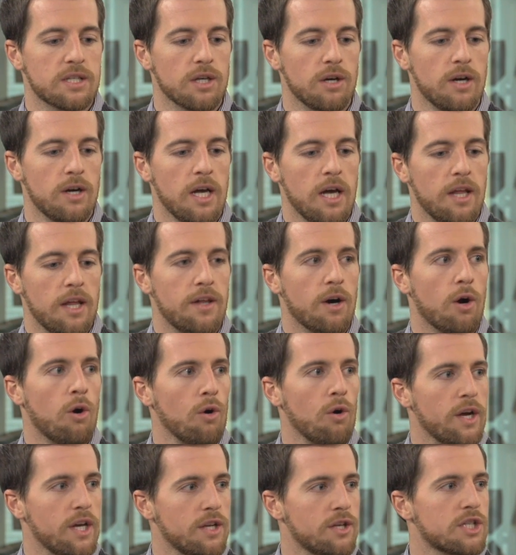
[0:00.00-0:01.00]
So the
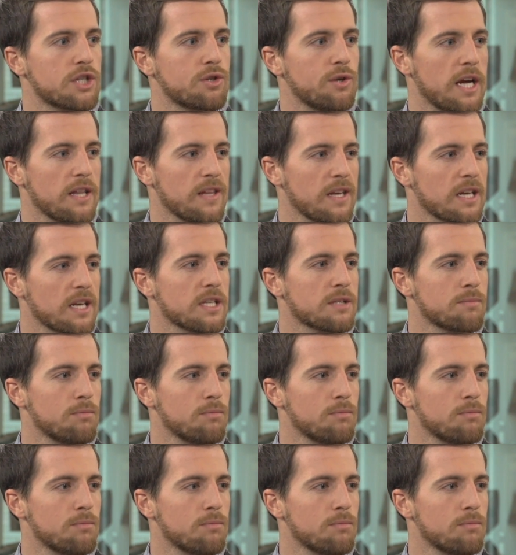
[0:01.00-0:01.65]
whole industry, I think,